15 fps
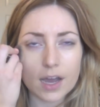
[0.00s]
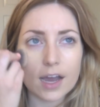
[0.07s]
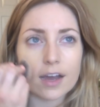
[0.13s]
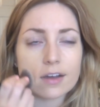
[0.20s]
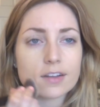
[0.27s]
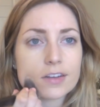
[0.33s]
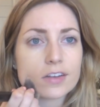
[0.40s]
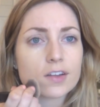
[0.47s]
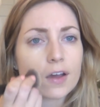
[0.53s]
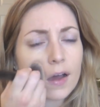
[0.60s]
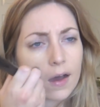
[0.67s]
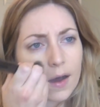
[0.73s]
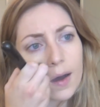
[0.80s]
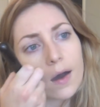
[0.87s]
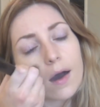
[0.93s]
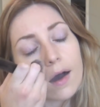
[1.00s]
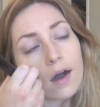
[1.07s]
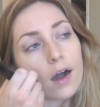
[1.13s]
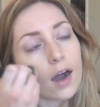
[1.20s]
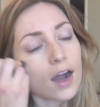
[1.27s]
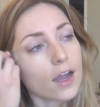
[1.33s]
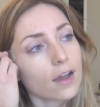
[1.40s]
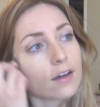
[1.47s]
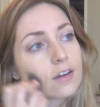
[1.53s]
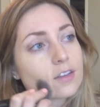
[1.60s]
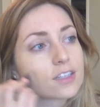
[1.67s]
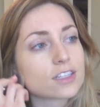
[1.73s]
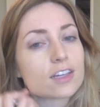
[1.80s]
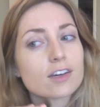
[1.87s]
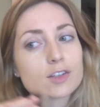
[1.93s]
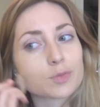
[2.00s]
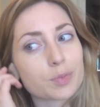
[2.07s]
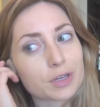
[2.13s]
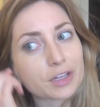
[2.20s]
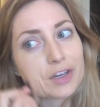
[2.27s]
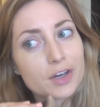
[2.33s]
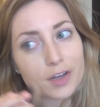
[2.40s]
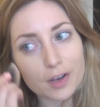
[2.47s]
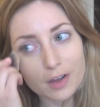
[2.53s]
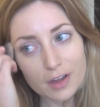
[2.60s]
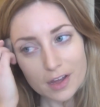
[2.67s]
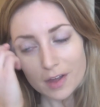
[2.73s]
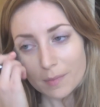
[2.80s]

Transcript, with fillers: and I honestly thought it was pretty good.